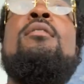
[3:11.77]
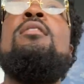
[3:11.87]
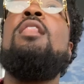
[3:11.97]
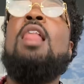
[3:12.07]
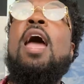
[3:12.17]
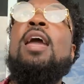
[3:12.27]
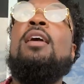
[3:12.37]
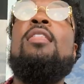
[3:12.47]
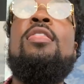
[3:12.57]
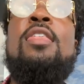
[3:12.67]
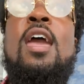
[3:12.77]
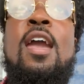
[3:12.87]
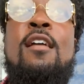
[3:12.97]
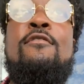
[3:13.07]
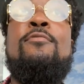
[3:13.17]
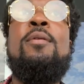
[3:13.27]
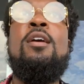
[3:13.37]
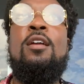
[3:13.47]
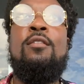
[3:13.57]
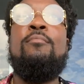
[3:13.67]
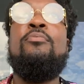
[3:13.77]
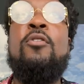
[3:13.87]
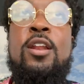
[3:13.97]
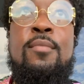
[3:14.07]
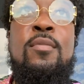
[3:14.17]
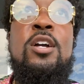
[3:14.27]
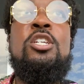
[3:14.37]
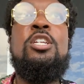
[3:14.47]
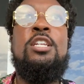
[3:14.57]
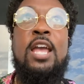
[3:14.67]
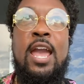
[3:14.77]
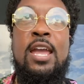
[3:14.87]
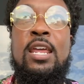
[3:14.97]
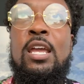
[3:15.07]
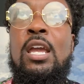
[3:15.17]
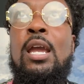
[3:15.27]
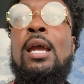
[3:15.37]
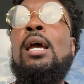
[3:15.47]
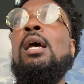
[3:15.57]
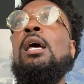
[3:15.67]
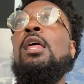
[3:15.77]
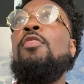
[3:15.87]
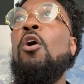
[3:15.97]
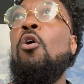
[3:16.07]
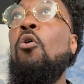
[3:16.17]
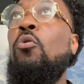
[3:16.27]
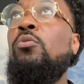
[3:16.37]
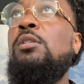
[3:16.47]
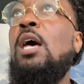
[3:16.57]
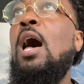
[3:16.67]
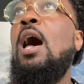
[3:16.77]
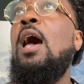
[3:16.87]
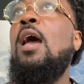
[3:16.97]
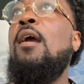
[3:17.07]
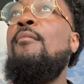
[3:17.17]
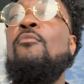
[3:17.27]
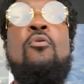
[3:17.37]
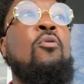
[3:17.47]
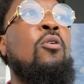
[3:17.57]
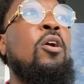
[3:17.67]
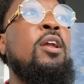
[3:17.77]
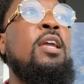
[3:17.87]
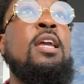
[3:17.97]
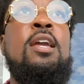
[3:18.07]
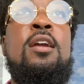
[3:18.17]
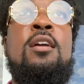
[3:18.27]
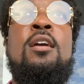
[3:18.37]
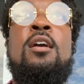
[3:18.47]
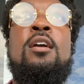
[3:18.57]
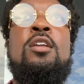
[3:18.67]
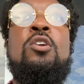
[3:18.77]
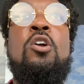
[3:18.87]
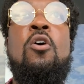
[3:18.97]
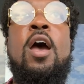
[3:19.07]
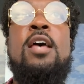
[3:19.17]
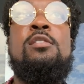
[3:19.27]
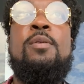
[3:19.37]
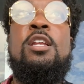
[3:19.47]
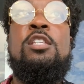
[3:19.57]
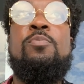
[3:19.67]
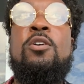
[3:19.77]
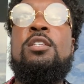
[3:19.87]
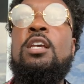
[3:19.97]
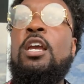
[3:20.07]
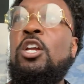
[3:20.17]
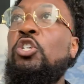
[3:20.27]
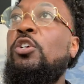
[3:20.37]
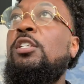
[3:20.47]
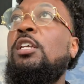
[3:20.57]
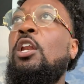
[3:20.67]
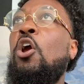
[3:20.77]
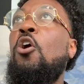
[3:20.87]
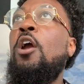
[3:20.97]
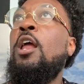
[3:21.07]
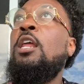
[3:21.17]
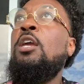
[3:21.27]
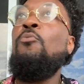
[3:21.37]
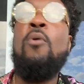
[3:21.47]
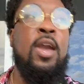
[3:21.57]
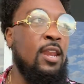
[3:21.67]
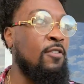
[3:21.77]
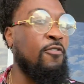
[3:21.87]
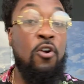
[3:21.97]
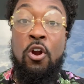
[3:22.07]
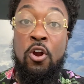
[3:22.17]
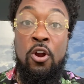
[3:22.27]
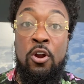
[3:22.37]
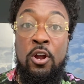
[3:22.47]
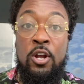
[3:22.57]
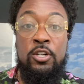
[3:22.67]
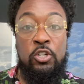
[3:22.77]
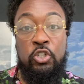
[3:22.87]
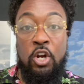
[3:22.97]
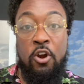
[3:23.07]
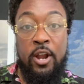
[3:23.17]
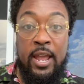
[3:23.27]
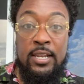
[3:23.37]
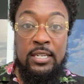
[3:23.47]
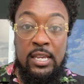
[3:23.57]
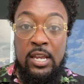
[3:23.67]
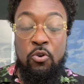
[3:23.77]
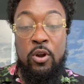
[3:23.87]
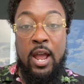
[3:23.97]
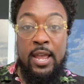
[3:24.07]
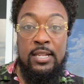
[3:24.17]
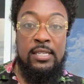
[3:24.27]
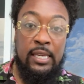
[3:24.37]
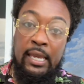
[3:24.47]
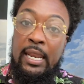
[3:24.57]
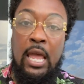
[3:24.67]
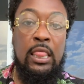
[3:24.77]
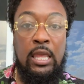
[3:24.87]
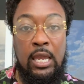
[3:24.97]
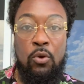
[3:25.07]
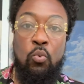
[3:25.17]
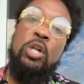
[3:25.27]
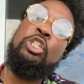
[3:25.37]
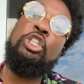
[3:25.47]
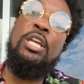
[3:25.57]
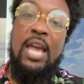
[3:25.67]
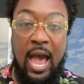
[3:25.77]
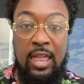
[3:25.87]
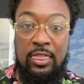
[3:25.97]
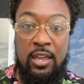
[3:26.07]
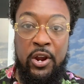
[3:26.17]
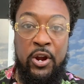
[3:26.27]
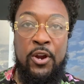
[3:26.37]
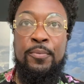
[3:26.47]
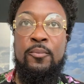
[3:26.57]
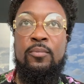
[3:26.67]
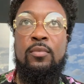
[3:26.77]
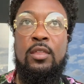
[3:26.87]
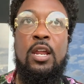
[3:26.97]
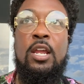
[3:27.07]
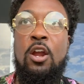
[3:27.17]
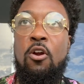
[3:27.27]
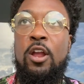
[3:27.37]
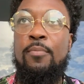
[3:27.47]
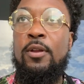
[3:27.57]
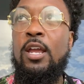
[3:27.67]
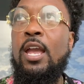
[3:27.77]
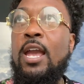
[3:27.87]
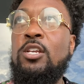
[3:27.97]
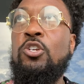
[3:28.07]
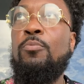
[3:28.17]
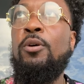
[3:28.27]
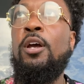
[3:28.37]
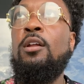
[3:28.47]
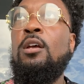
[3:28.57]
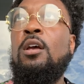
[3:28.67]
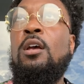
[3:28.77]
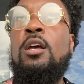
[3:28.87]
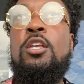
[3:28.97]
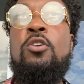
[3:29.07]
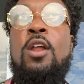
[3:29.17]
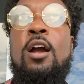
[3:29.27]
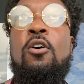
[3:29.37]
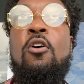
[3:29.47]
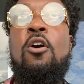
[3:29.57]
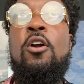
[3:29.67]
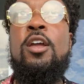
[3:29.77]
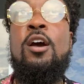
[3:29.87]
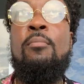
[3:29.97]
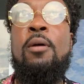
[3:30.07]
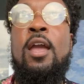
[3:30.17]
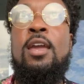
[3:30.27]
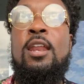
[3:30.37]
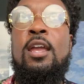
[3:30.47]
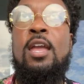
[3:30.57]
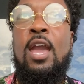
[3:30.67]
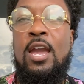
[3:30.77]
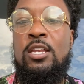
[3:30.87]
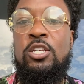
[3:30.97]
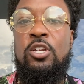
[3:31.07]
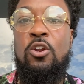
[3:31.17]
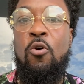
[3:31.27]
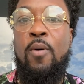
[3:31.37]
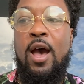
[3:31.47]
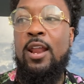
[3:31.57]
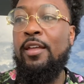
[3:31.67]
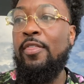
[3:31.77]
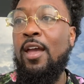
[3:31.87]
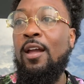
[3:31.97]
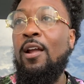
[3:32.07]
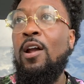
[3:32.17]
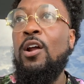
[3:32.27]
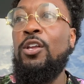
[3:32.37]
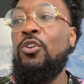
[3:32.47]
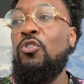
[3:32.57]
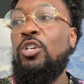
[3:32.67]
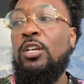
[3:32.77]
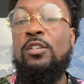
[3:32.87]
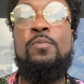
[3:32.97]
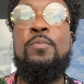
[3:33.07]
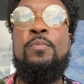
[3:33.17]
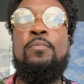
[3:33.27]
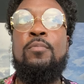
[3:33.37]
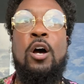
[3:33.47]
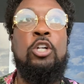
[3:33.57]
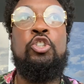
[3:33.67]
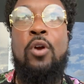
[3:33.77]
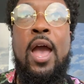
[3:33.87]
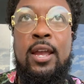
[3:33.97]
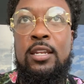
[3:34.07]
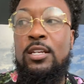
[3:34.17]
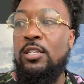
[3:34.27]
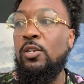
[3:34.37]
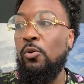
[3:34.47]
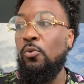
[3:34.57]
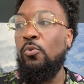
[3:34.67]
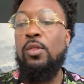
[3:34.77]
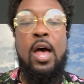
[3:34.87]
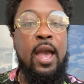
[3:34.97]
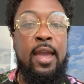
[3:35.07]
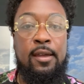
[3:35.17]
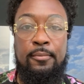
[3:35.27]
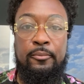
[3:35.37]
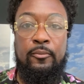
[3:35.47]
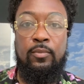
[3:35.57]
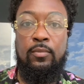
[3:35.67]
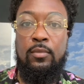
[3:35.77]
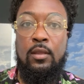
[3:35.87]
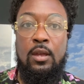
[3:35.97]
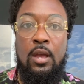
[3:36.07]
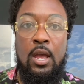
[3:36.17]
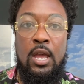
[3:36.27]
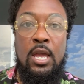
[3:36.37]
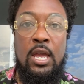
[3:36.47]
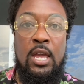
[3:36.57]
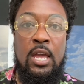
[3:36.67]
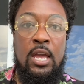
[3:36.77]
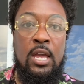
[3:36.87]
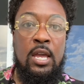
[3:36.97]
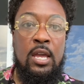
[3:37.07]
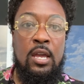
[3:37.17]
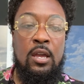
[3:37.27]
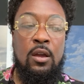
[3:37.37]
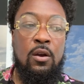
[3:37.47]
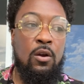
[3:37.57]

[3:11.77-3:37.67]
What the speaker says: like, they've been pretty much dating the whole time, or he, has been expressing interest in her, and he waited for her to turn 18 or 19, and then once she got there, then he hurry up and engaged her. But you're not gonna hurry up and get engaged to nobody that you just attracted to. Like, they've